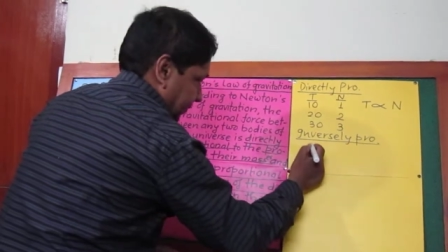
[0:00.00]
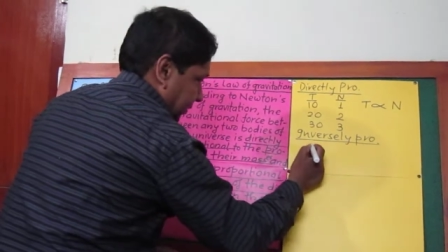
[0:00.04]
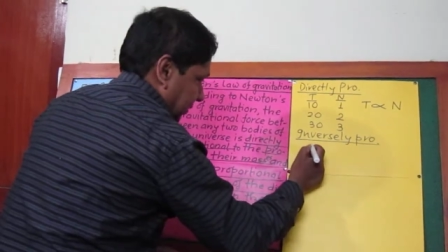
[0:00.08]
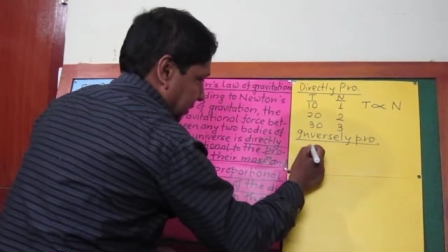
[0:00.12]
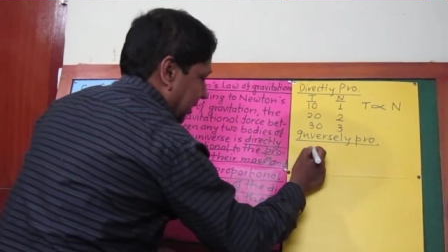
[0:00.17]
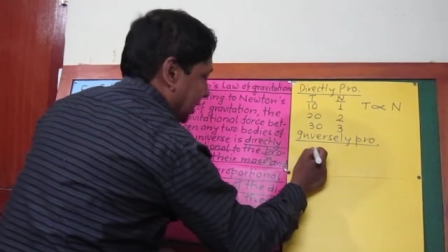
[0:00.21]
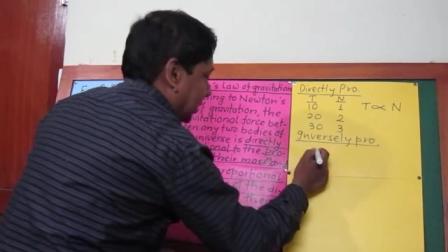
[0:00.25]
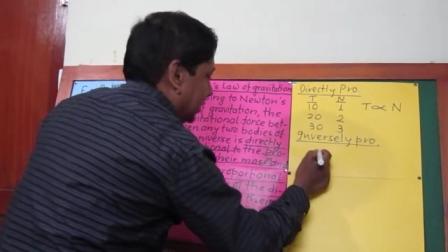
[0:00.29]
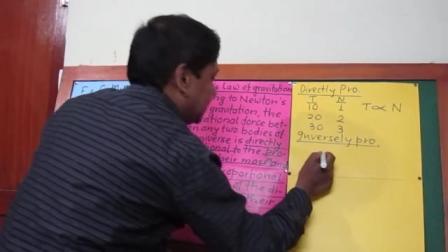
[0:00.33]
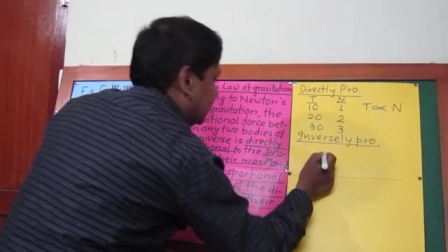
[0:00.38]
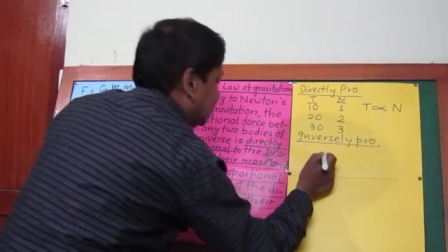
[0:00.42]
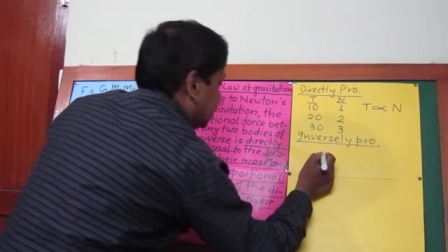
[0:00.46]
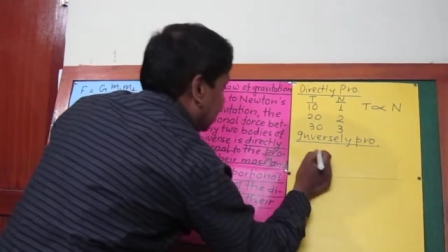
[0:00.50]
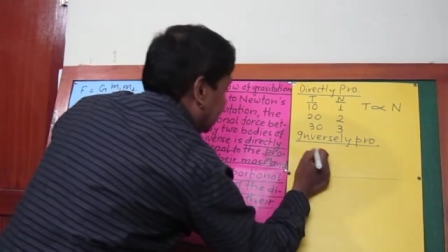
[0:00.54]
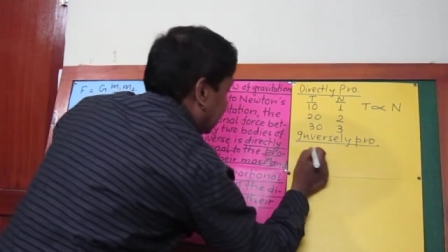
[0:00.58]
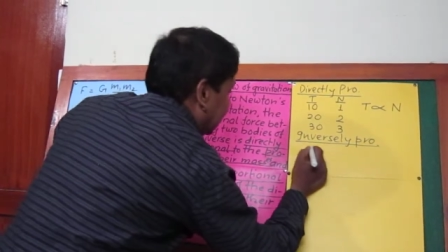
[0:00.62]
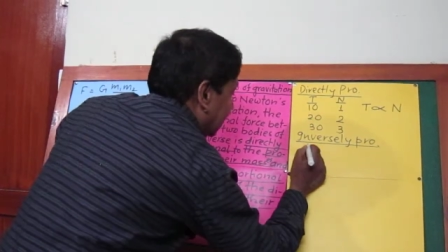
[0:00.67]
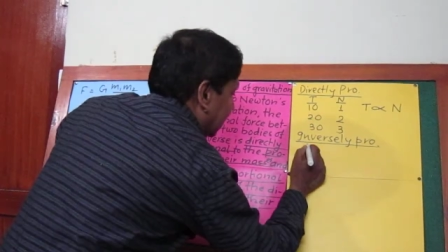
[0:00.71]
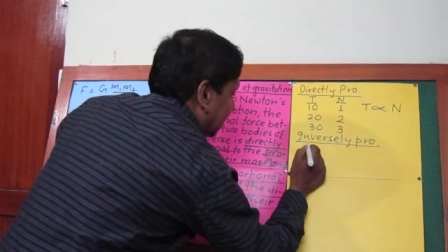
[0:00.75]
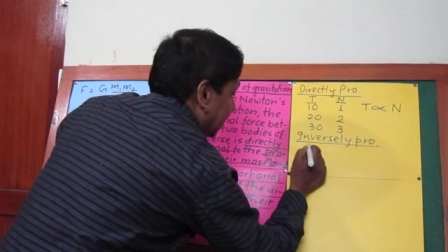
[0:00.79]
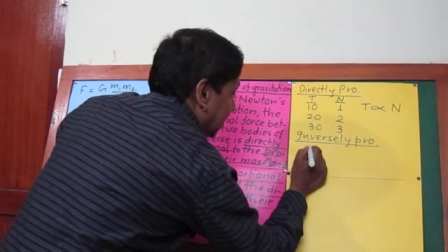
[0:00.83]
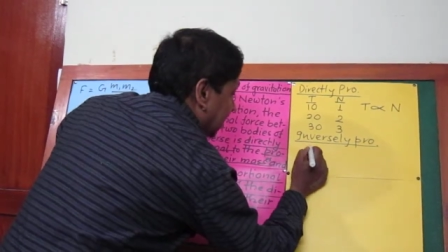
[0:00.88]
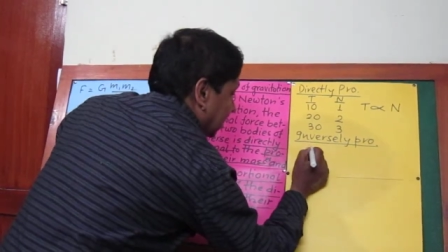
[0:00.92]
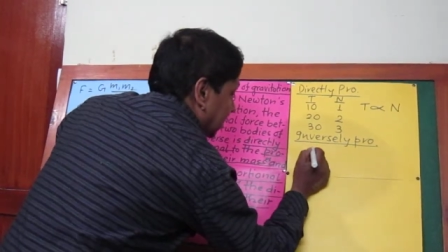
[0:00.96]
let's say
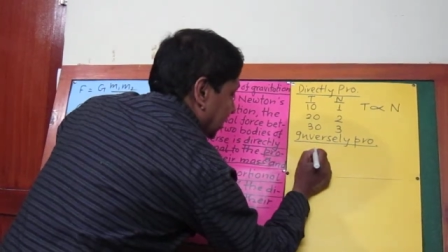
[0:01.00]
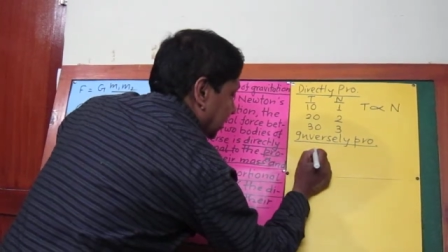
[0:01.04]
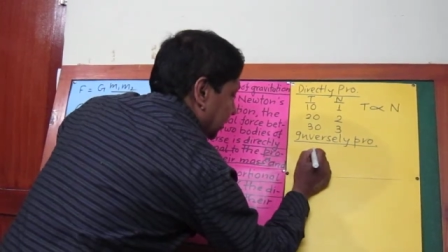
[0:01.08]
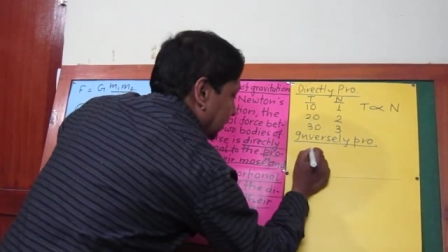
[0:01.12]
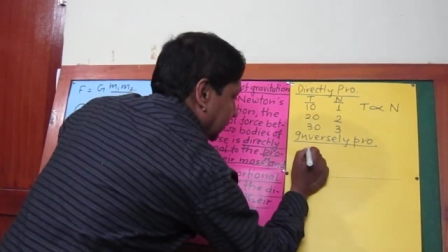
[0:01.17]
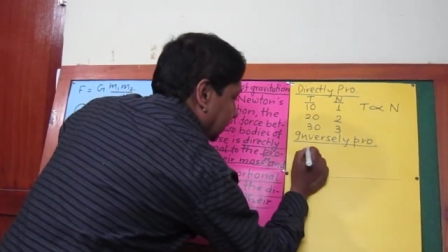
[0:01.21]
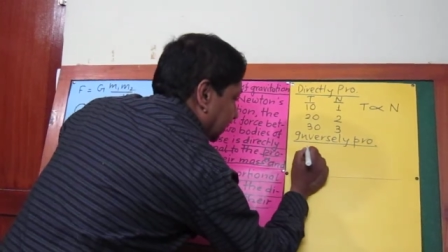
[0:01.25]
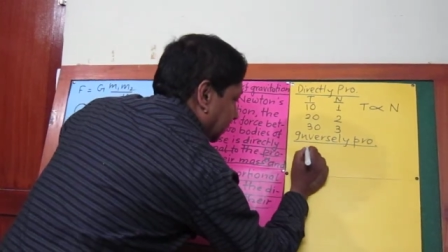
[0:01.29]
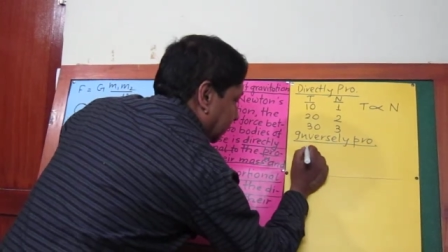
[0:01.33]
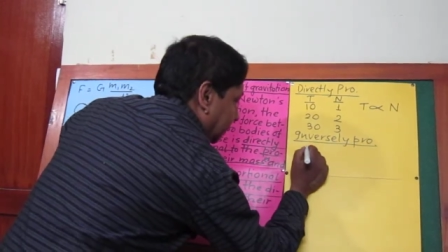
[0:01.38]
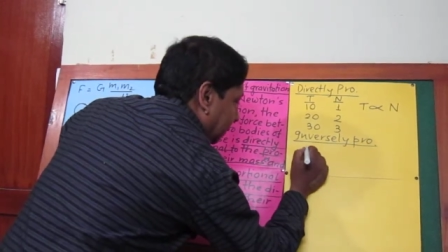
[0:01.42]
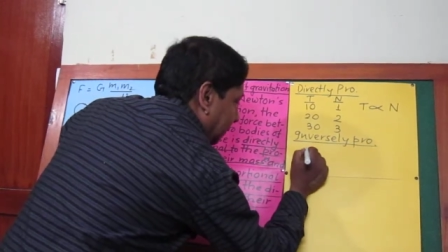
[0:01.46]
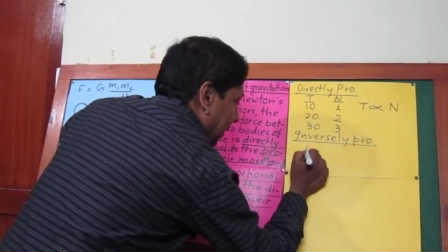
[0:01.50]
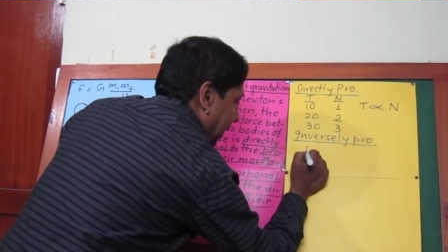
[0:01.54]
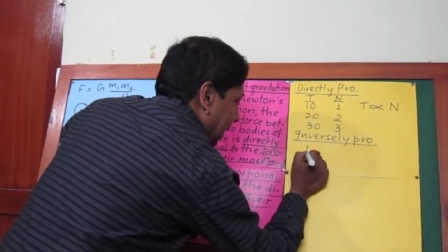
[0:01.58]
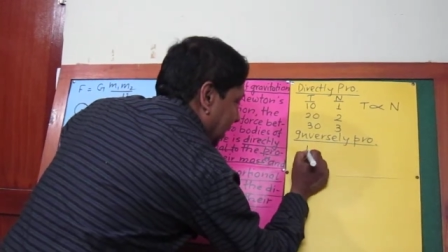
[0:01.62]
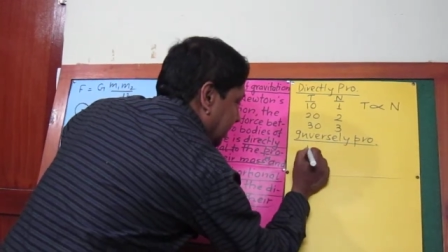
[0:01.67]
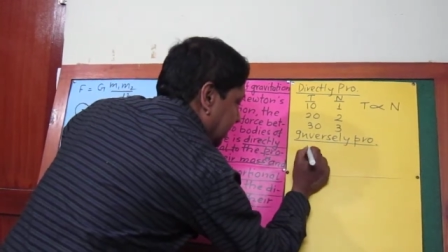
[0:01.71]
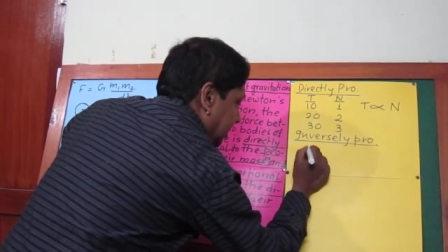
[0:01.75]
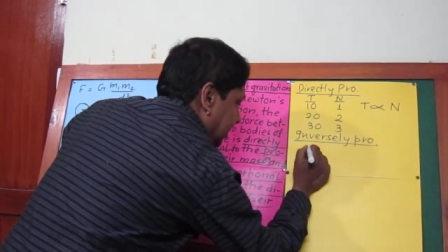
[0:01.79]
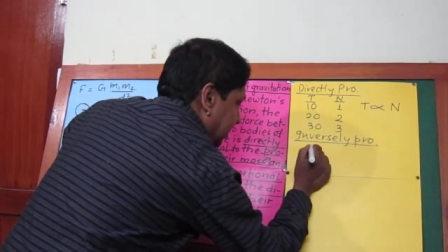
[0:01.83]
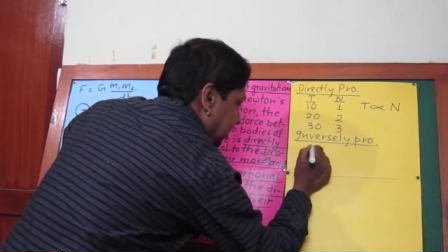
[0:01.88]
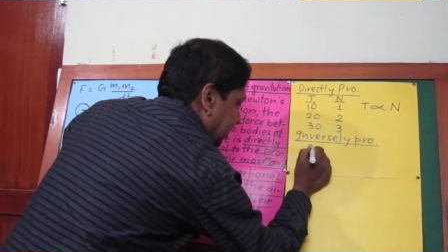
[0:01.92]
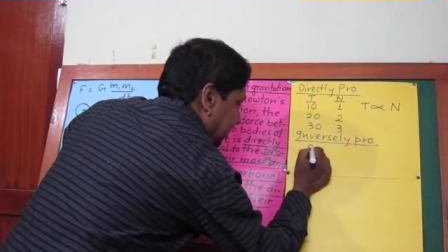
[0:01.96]

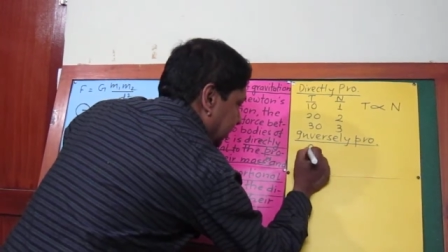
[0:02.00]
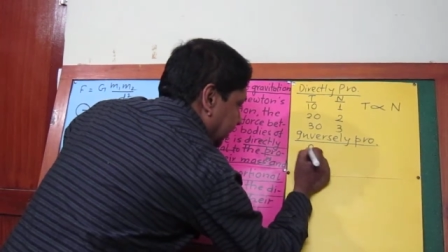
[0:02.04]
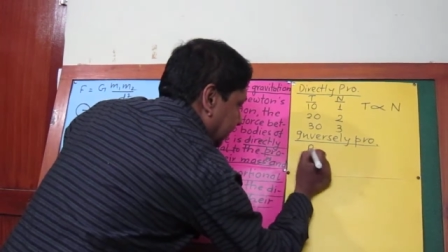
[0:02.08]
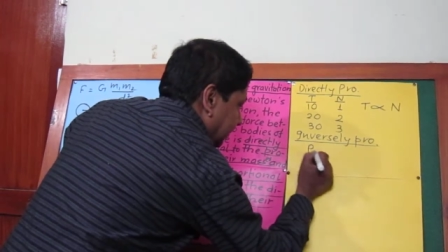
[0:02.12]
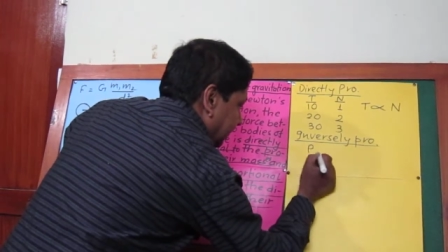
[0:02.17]
painter